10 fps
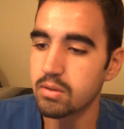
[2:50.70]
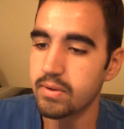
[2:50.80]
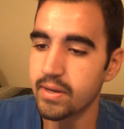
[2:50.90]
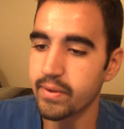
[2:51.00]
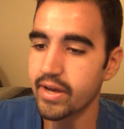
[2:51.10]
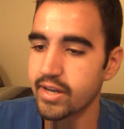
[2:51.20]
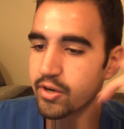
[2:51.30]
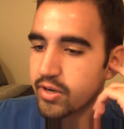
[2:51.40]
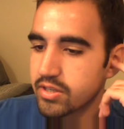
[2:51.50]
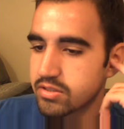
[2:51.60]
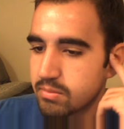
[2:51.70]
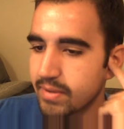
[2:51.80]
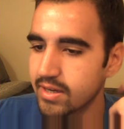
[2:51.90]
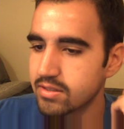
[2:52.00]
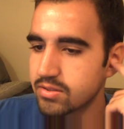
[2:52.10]
But anyway, I digress.
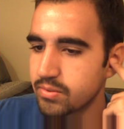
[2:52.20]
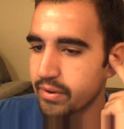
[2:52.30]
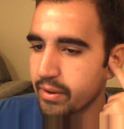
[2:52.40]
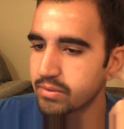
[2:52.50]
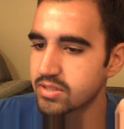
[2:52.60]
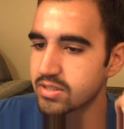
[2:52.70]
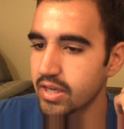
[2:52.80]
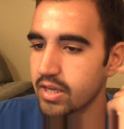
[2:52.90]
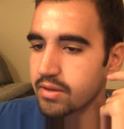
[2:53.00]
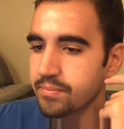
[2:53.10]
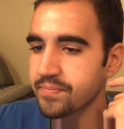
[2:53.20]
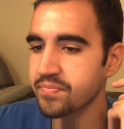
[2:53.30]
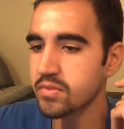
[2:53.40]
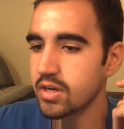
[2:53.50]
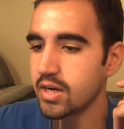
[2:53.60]
Back to what I was saying.
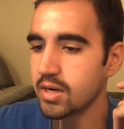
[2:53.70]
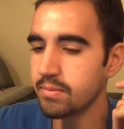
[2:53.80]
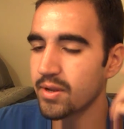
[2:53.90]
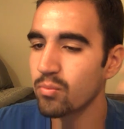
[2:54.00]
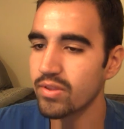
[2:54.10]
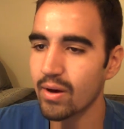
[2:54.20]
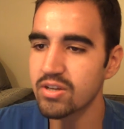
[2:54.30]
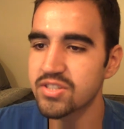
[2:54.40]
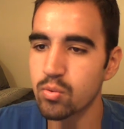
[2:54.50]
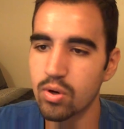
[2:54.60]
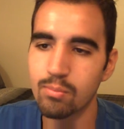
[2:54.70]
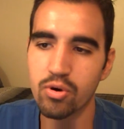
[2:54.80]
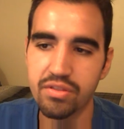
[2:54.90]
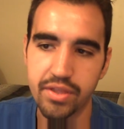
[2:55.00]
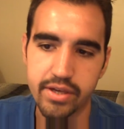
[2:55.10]
That was their one
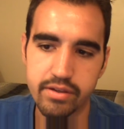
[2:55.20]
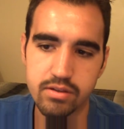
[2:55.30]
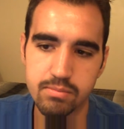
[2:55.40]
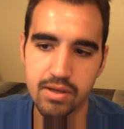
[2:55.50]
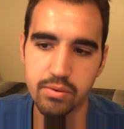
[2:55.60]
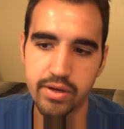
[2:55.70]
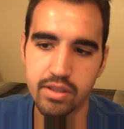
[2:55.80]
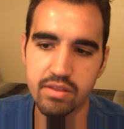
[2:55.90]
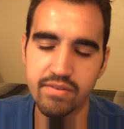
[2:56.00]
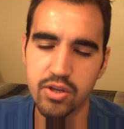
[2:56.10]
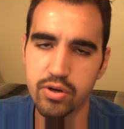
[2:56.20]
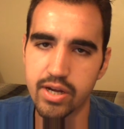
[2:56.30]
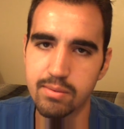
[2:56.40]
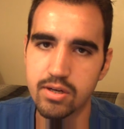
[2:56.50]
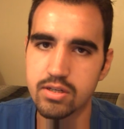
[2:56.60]
more thing, by the way, the video
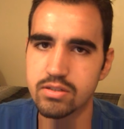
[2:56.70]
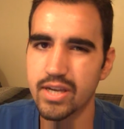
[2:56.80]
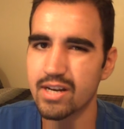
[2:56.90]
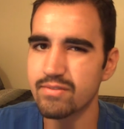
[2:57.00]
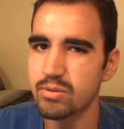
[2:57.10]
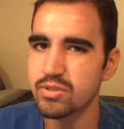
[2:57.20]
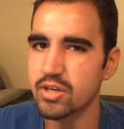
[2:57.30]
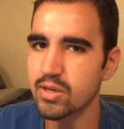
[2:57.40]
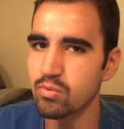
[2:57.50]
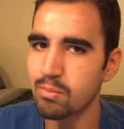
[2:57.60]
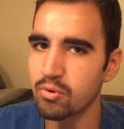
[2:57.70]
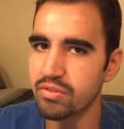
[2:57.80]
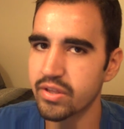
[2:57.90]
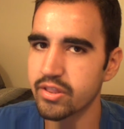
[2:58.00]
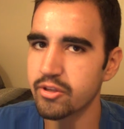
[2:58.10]
camera. Kind of a retarded one more
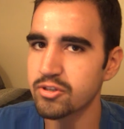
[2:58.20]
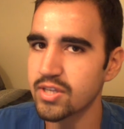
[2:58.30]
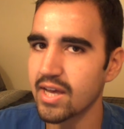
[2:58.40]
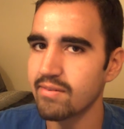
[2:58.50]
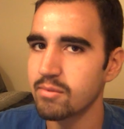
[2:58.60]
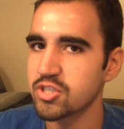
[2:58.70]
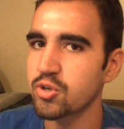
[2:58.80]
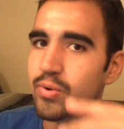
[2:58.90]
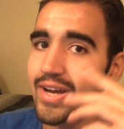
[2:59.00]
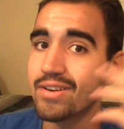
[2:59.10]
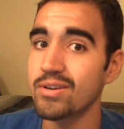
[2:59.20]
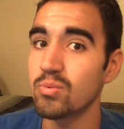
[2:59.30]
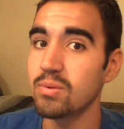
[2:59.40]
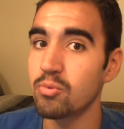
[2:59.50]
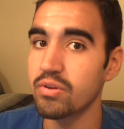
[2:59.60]
thing. They usually have a much grander
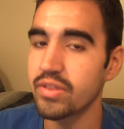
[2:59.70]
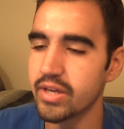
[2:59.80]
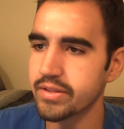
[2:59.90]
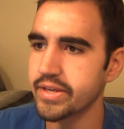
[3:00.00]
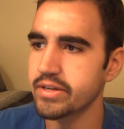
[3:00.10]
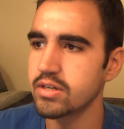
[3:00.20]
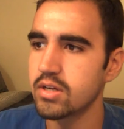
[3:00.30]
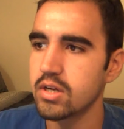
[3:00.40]
one more thing, like a